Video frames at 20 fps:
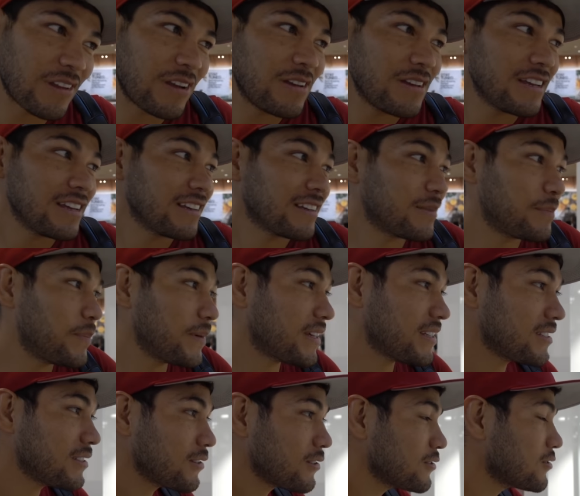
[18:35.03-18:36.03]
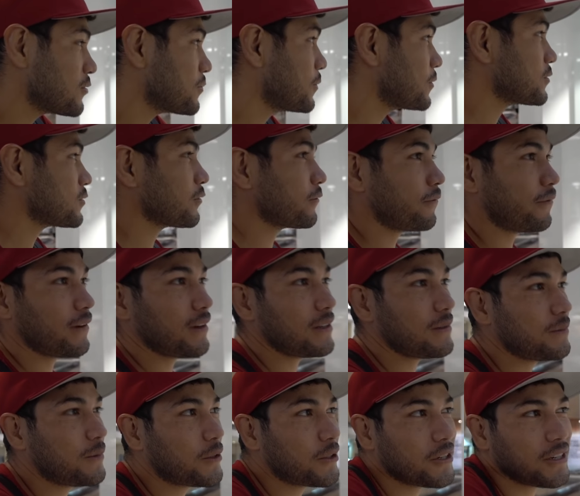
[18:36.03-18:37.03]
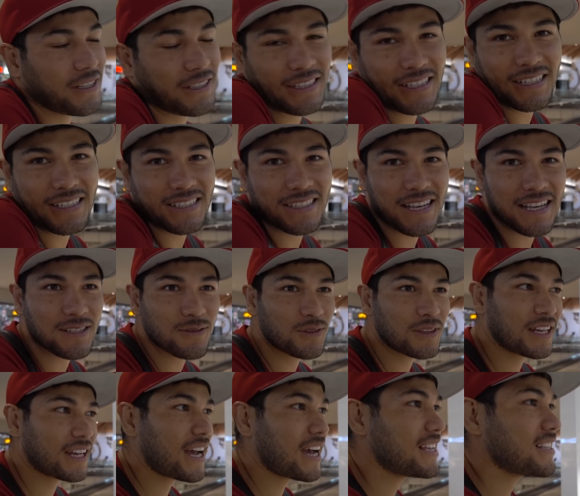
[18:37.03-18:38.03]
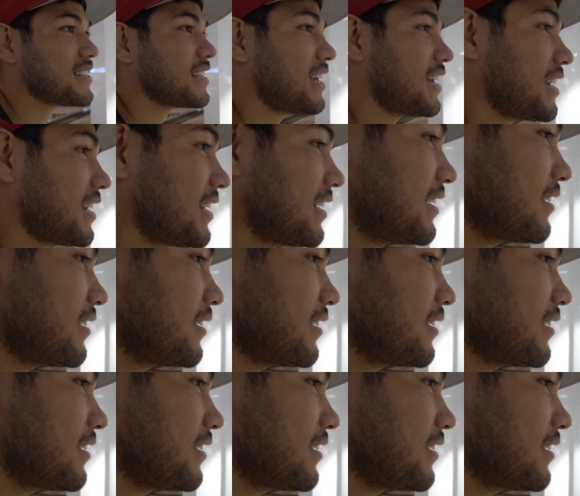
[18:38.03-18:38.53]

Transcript: out? because you don't supposed to film, or at least that's what the guy said.